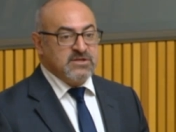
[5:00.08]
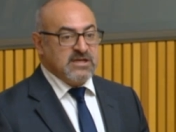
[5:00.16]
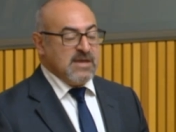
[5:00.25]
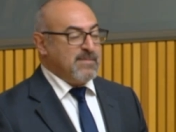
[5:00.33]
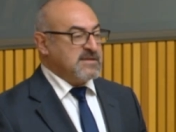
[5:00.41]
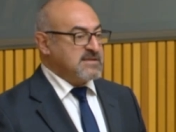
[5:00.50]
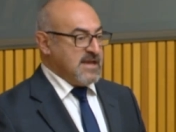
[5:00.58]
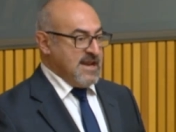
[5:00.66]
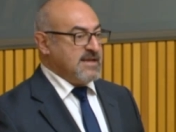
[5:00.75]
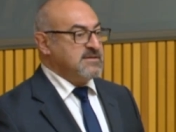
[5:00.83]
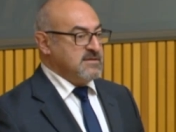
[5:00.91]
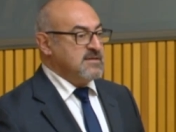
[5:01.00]
keep us
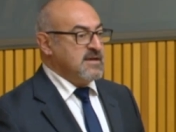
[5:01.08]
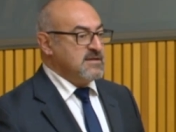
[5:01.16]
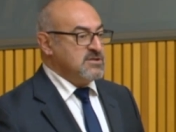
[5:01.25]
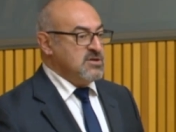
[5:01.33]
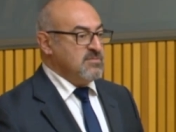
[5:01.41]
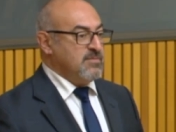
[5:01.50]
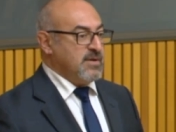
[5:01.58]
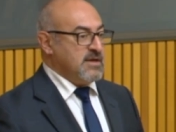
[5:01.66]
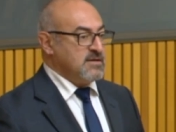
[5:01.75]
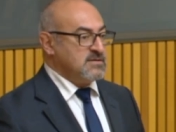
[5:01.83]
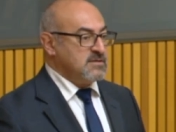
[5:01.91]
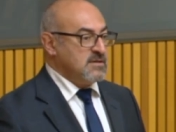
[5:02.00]
connected as human
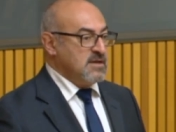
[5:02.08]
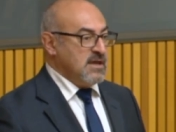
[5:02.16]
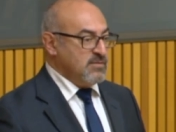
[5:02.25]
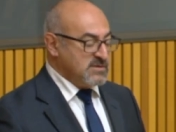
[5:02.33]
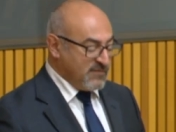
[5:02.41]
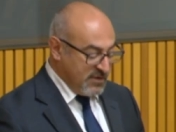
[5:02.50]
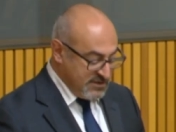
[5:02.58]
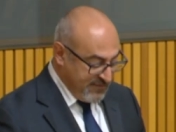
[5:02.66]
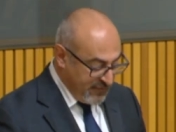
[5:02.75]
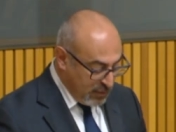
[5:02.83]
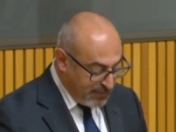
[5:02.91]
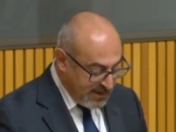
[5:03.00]
beings. It was a very
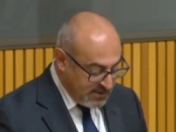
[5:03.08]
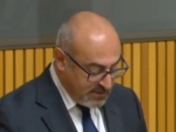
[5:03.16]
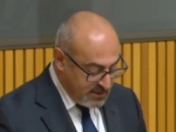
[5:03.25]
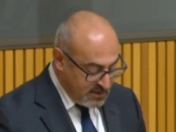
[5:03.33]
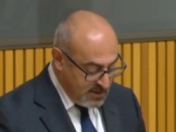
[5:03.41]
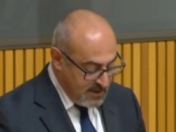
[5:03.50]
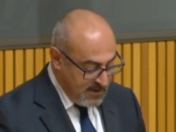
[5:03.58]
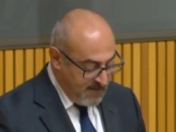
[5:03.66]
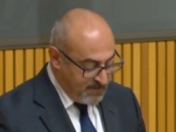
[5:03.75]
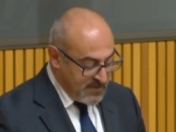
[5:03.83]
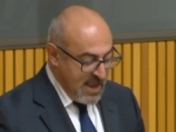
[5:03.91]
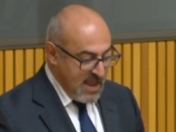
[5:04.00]
difficult period.
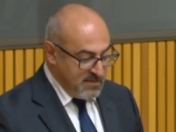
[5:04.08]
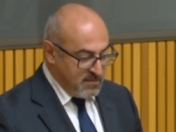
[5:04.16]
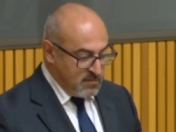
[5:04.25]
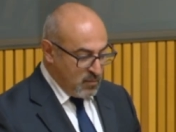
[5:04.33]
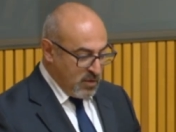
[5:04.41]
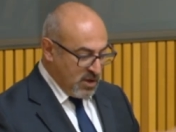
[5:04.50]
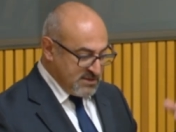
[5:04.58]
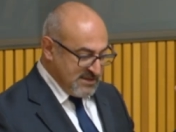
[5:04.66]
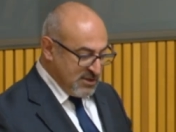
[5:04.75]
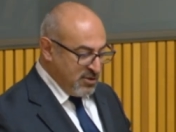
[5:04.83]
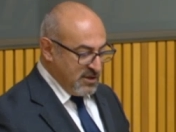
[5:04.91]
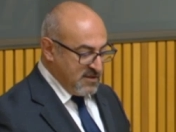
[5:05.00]
And when I said
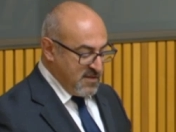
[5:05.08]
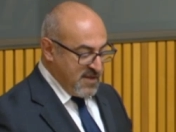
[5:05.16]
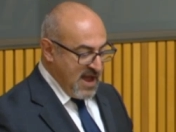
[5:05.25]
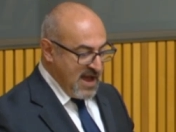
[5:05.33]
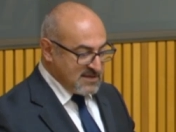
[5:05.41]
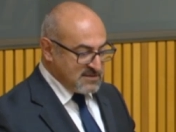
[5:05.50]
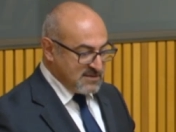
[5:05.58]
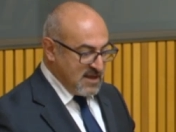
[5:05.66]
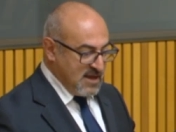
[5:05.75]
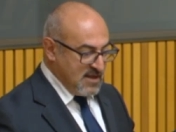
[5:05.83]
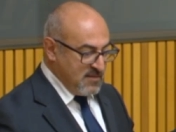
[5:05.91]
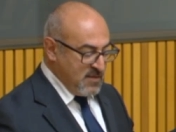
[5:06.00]
earlier that
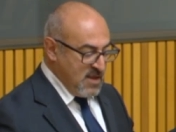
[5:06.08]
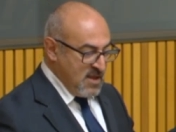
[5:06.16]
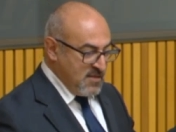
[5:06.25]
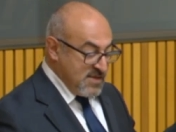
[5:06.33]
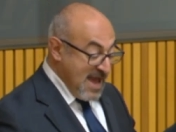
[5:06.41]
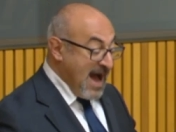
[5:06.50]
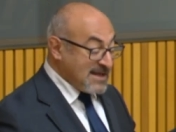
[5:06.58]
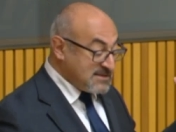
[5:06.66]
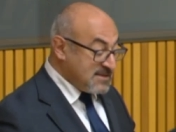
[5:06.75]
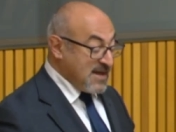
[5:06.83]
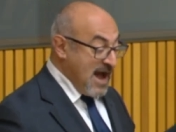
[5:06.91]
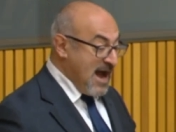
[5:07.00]
the arts are
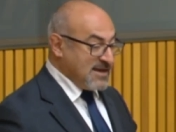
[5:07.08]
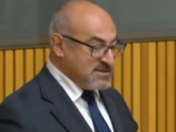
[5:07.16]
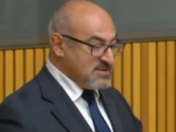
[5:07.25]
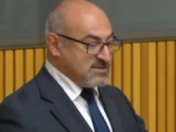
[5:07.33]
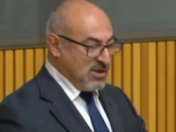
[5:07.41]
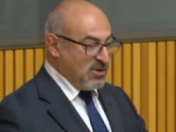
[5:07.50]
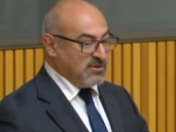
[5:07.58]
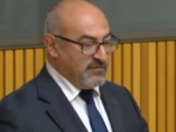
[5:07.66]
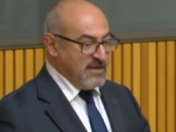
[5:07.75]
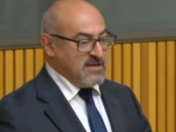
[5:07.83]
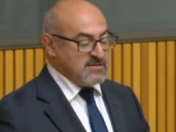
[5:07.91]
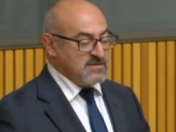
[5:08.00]
the heart and soul of
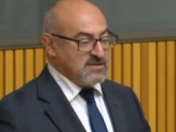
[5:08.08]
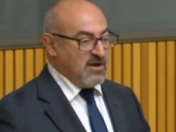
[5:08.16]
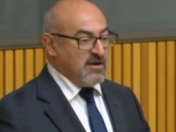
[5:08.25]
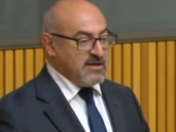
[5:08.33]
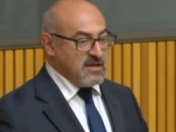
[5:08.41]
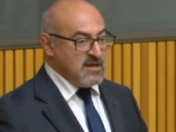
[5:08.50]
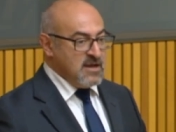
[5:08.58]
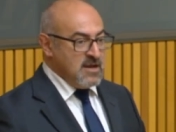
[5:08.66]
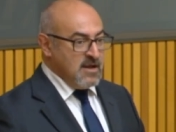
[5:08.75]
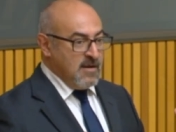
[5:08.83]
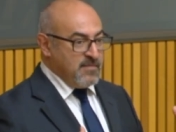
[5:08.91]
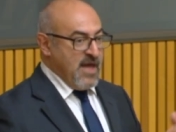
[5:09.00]
any society,
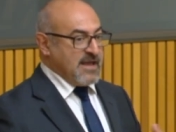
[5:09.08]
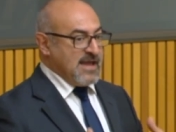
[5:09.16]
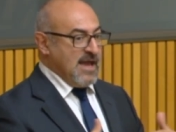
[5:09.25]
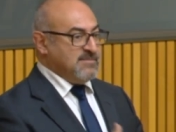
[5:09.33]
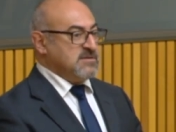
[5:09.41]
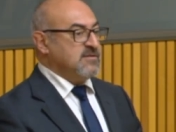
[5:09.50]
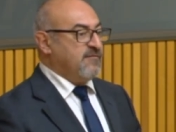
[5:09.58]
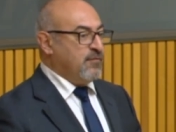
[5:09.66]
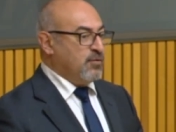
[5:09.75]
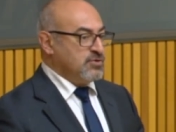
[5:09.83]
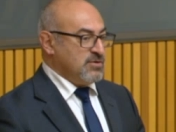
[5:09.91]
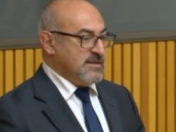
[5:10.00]
that came to the
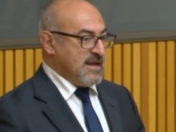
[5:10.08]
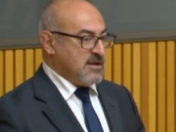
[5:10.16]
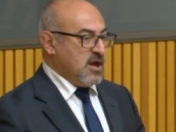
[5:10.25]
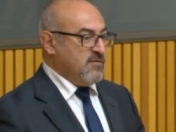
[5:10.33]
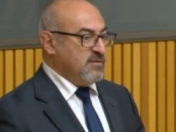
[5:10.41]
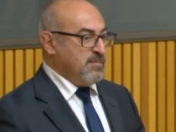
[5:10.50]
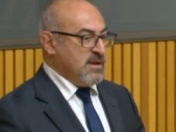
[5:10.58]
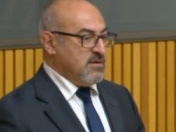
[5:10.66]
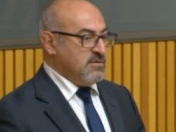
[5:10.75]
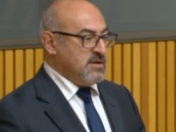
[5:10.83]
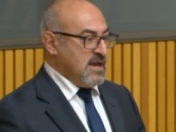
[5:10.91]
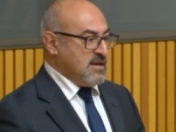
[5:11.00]
fore during that COVID
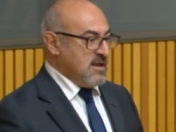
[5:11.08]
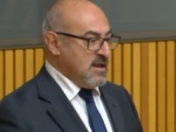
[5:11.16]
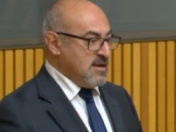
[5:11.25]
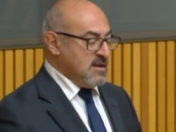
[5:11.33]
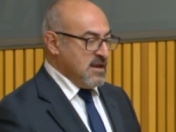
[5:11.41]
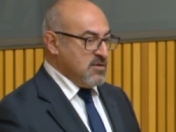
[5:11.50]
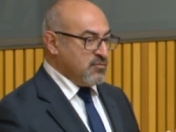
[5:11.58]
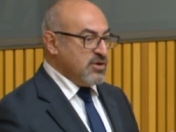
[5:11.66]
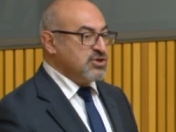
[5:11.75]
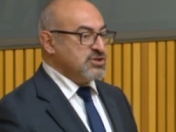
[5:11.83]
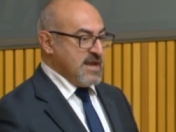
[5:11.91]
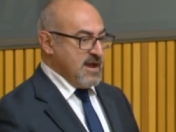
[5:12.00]
period. It
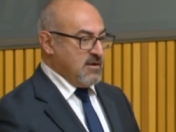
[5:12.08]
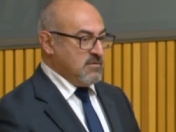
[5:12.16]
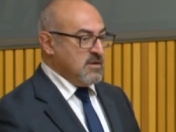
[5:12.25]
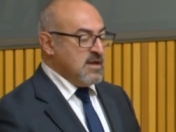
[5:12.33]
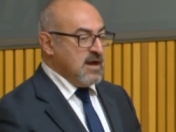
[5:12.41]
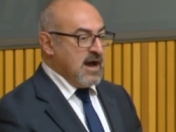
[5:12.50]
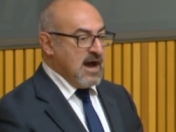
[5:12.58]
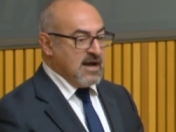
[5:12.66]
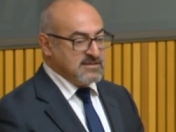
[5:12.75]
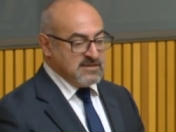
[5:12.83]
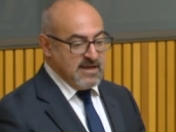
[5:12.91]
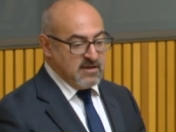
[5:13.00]
enriched our
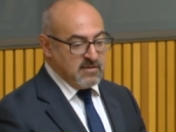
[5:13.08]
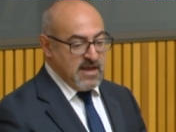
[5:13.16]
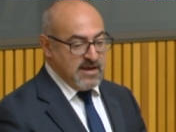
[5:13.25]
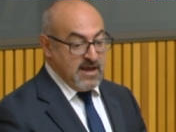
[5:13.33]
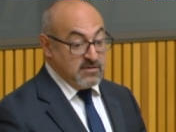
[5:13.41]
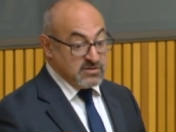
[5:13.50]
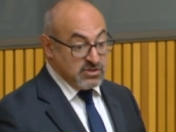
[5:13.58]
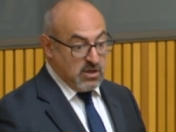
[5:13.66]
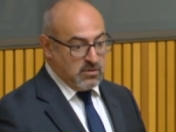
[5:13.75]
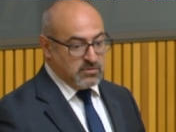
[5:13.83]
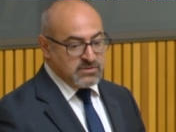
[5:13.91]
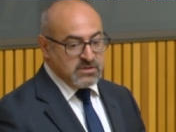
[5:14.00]
hearts and our
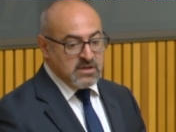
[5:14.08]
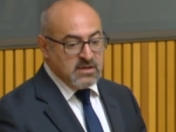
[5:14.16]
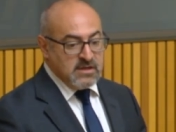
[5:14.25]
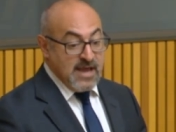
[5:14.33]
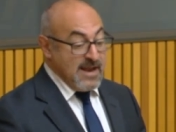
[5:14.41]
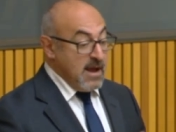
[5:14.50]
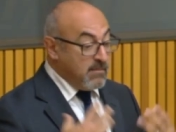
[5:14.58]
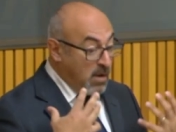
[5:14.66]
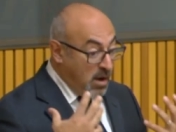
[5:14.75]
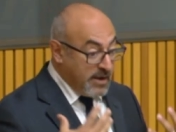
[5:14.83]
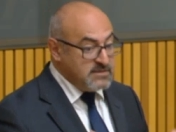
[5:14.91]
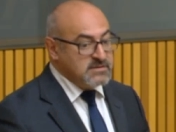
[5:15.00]
souls and our
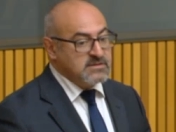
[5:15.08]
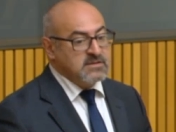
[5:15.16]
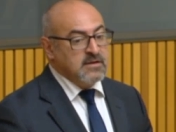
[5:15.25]
minds